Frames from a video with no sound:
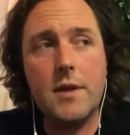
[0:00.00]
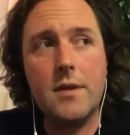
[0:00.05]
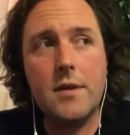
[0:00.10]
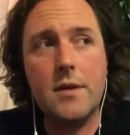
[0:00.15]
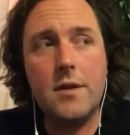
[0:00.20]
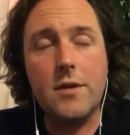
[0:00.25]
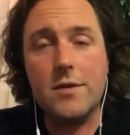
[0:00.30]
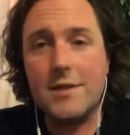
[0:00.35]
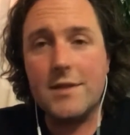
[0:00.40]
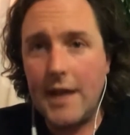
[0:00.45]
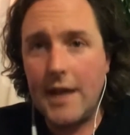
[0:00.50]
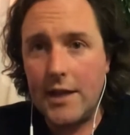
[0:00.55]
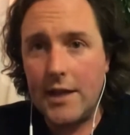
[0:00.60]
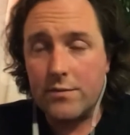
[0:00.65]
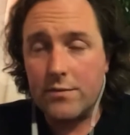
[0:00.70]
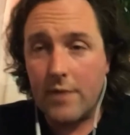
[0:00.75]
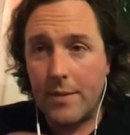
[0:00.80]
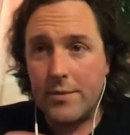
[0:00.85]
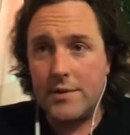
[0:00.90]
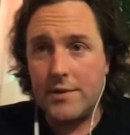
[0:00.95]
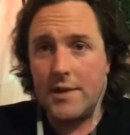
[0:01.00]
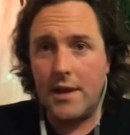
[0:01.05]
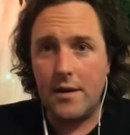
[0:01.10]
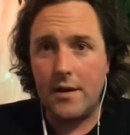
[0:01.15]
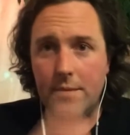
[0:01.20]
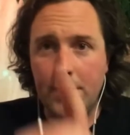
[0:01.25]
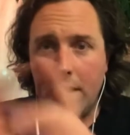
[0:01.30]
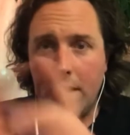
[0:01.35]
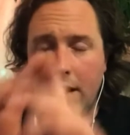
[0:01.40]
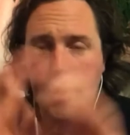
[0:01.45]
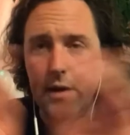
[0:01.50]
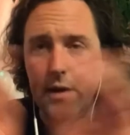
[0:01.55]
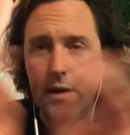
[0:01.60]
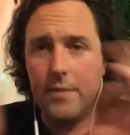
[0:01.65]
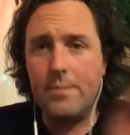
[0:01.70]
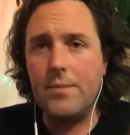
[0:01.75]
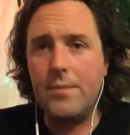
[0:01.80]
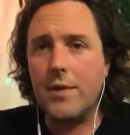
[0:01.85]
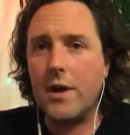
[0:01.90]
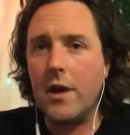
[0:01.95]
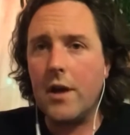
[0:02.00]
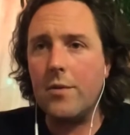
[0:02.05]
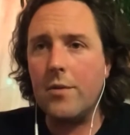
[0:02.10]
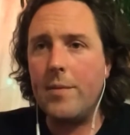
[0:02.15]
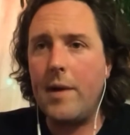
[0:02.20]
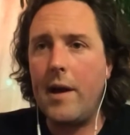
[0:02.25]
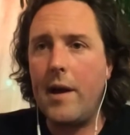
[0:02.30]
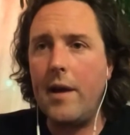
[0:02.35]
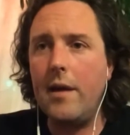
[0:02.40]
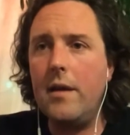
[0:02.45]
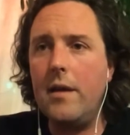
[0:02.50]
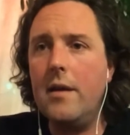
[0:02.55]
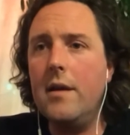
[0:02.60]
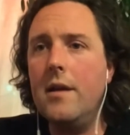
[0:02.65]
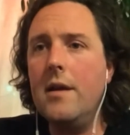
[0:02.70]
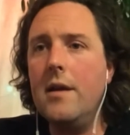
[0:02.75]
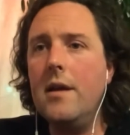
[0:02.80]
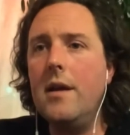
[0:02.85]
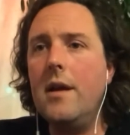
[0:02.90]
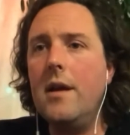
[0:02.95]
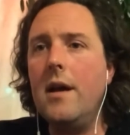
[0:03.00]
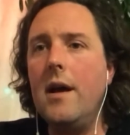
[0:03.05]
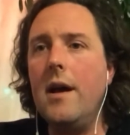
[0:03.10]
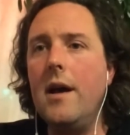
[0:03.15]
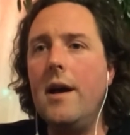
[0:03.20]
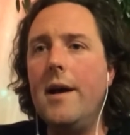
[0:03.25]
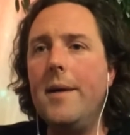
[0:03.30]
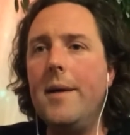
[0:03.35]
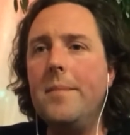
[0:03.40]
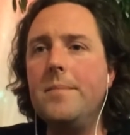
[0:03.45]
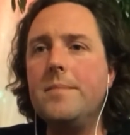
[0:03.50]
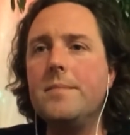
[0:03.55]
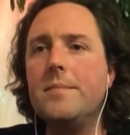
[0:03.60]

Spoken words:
states represented by the color pie. And